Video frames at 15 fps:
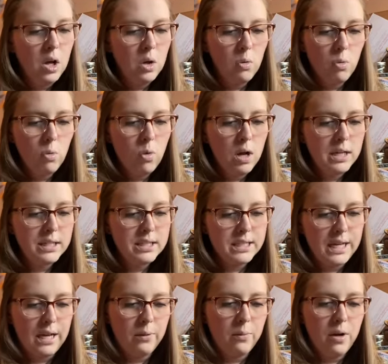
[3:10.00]
One
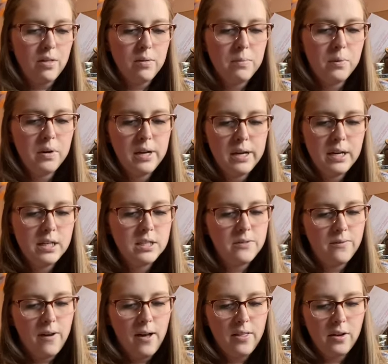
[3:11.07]
day, while the boy and his
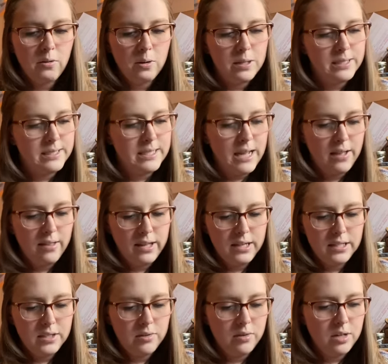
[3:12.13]
father were sailing
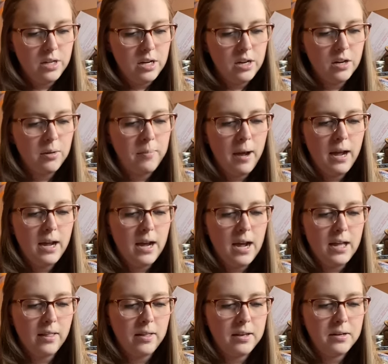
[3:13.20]
to a nearby
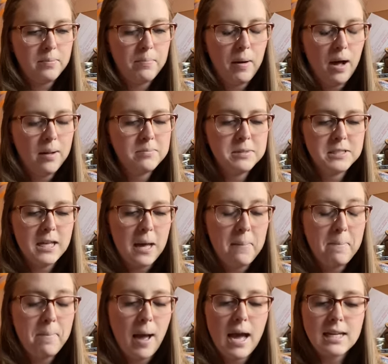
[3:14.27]
island, Bob
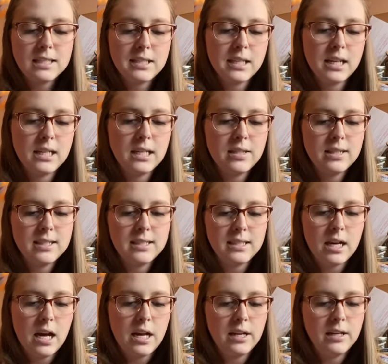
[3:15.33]
sat basking in the
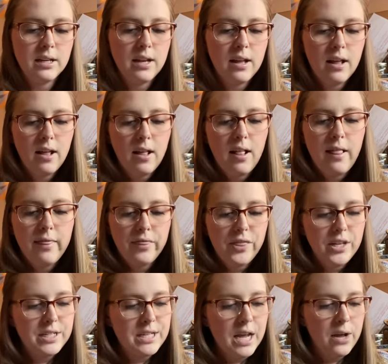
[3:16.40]
sun. The
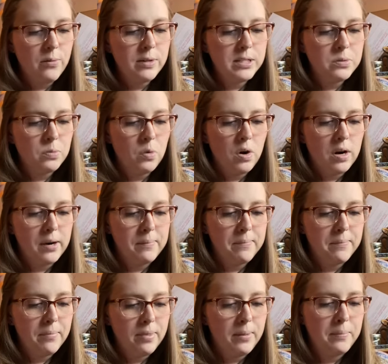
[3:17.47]
day was
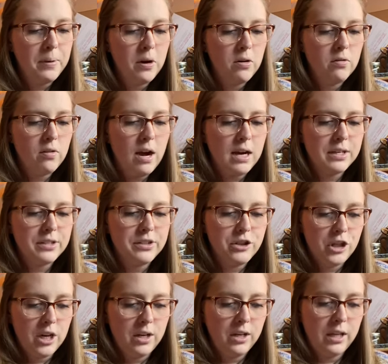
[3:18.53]
warm. The boat rocked
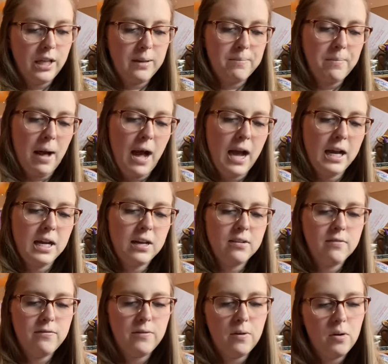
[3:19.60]
gently back
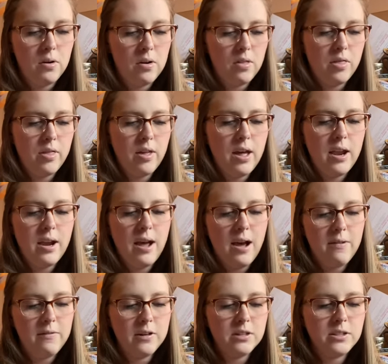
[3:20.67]
and forth, and
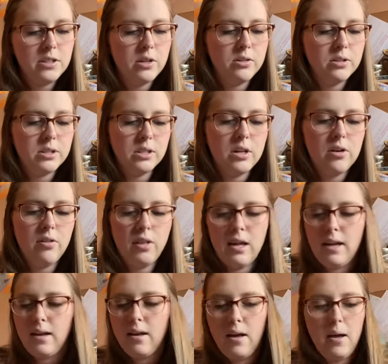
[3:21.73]
ever so
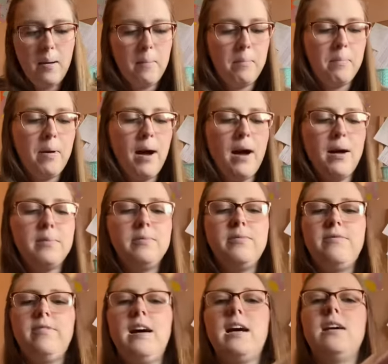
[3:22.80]
slowly, Bob
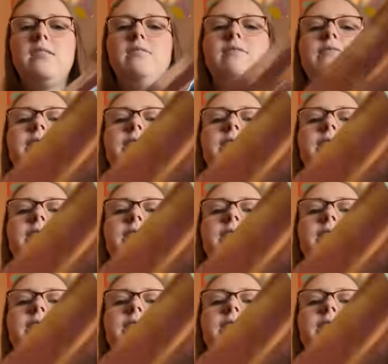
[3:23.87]
fell